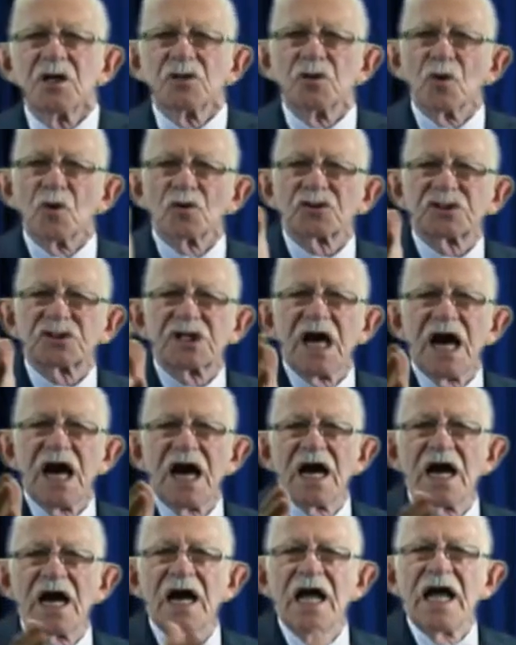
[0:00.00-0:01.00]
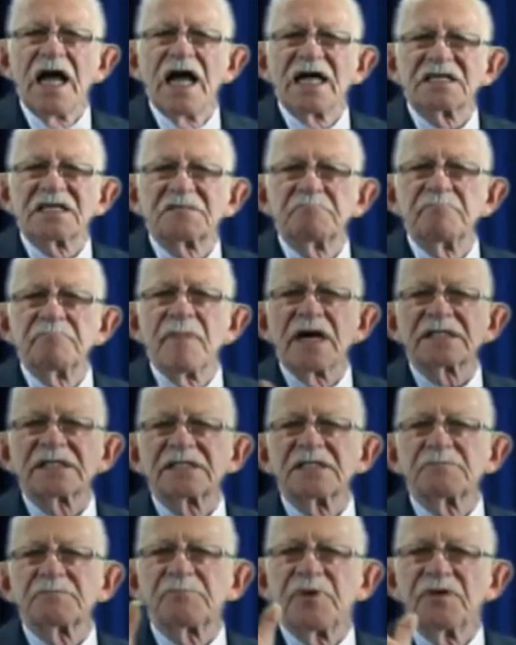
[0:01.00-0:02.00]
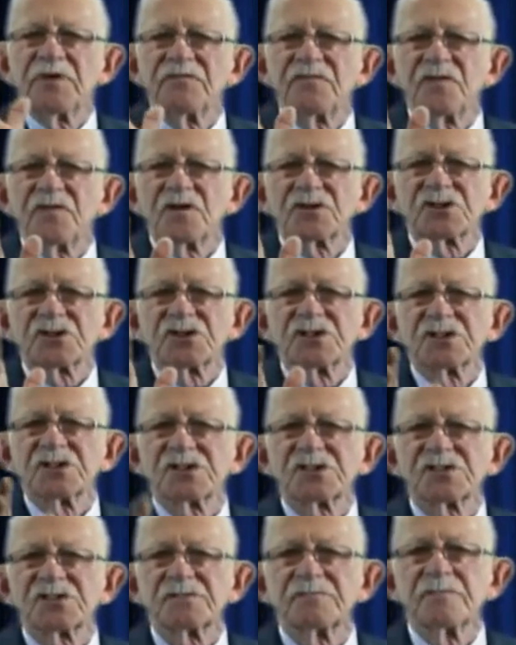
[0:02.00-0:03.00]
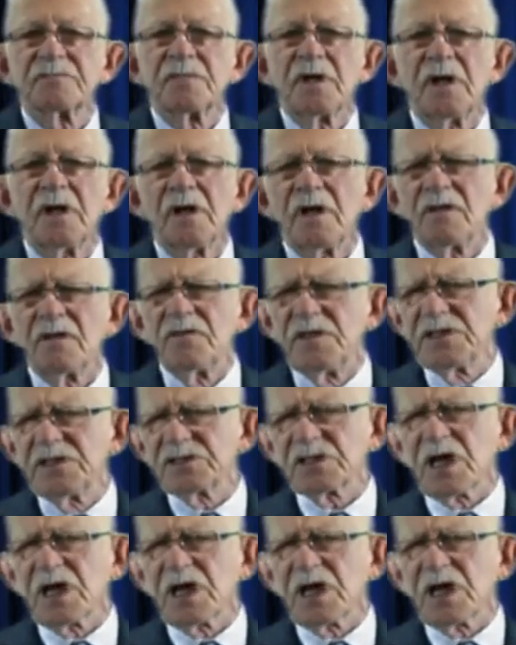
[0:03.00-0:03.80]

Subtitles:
Your tongue has muttered perverseness. These